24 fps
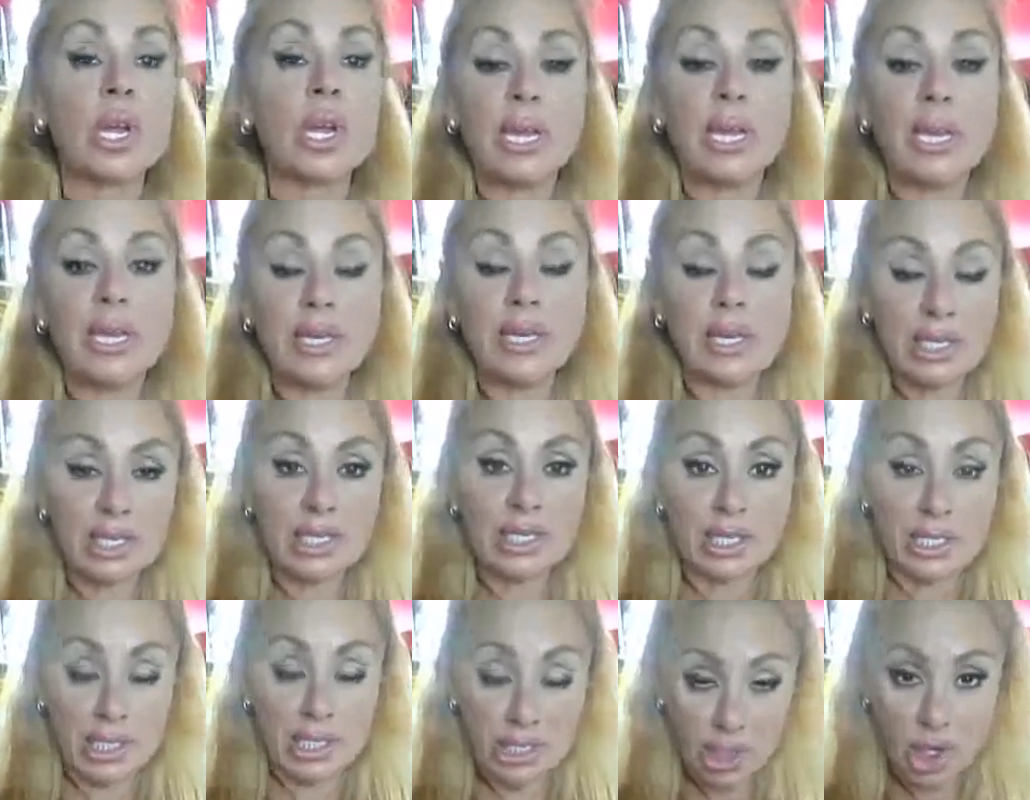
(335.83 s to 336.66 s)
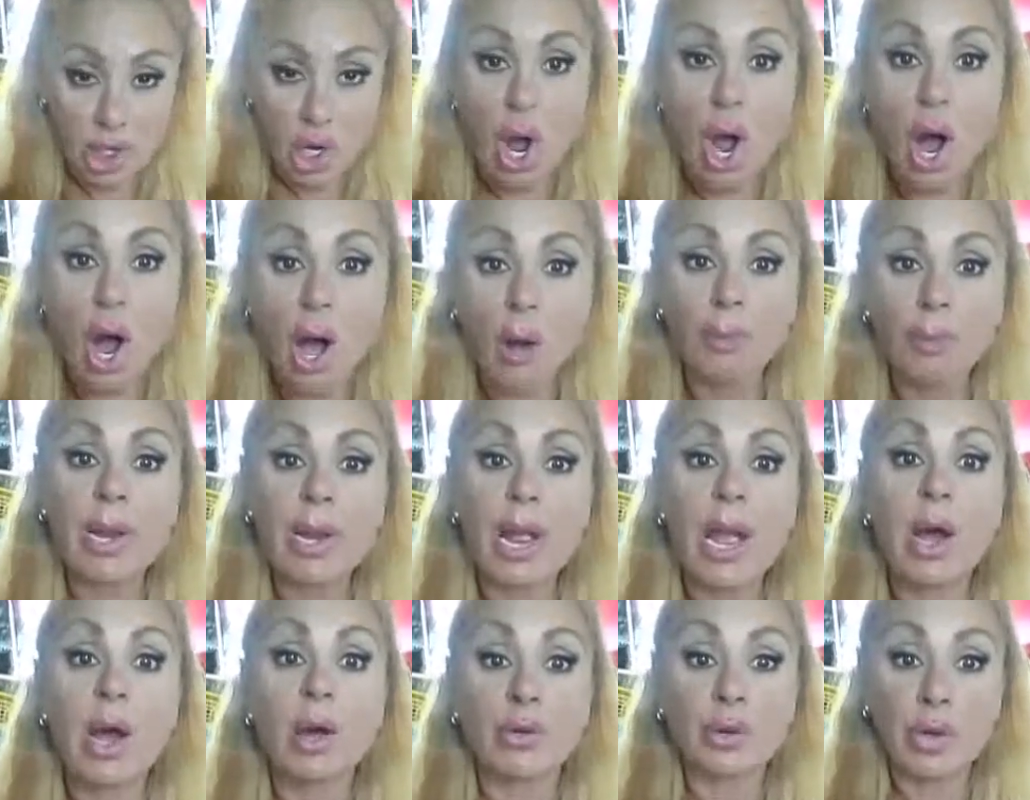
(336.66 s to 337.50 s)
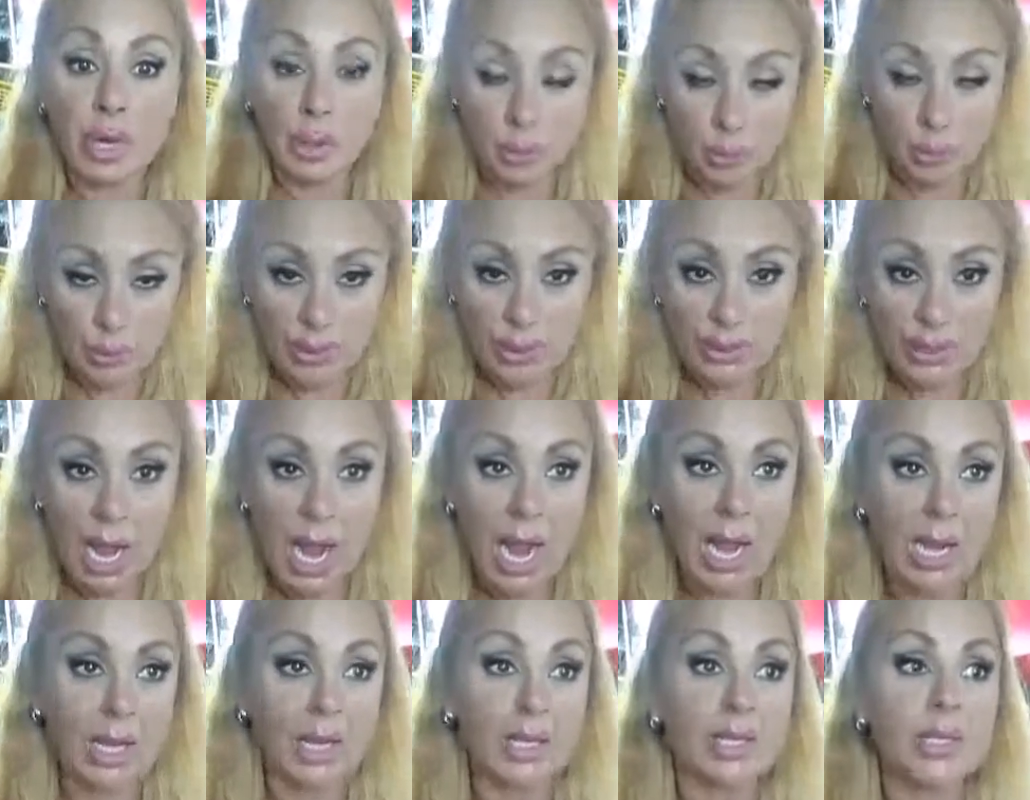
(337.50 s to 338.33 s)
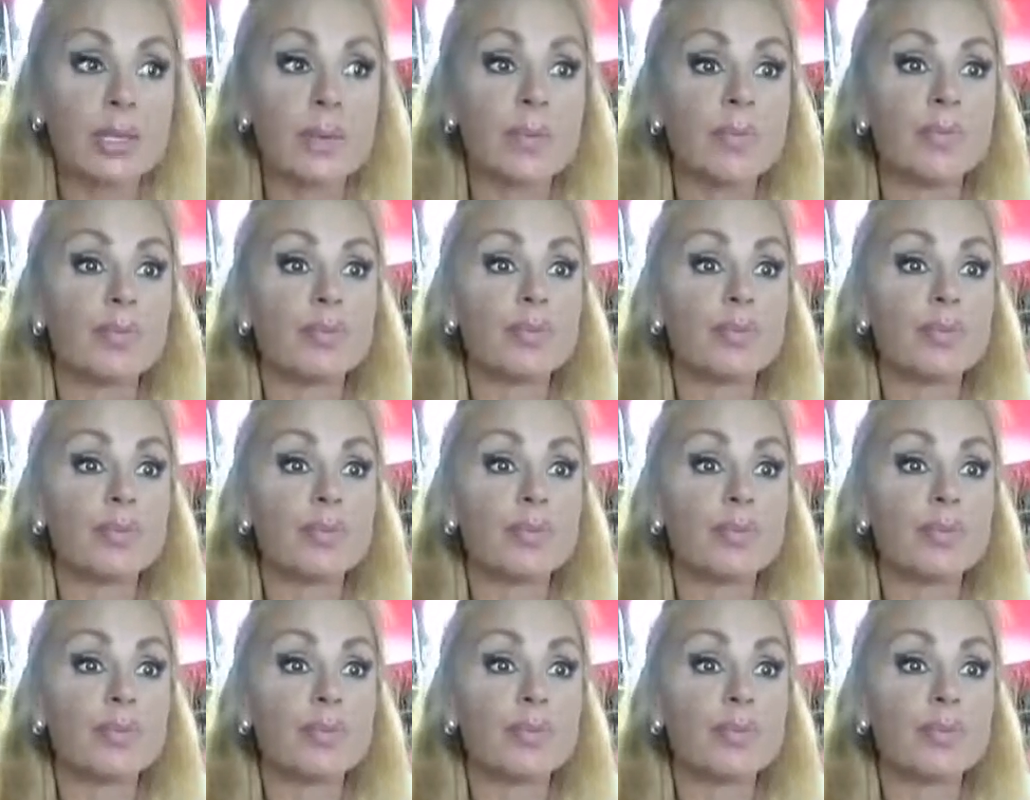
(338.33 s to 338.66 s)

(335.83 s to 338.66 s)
He needs to just calm down and relax.